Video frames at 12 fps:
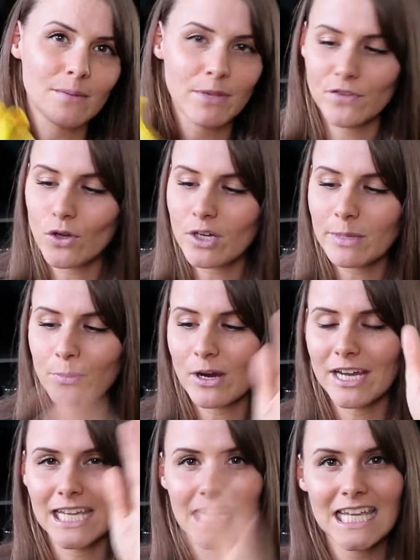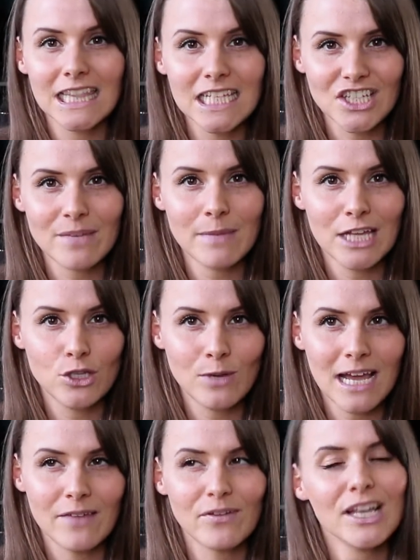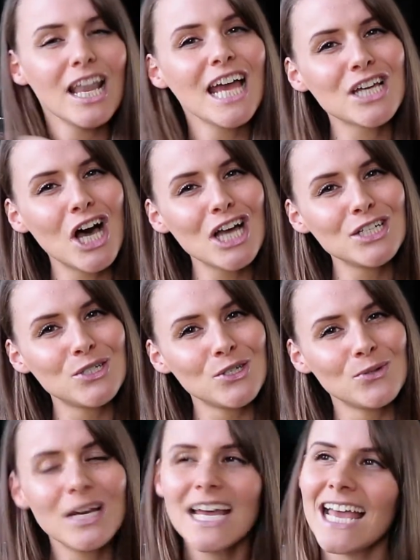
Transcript: But if you're going to be wearing it in the gym and you have, like I do,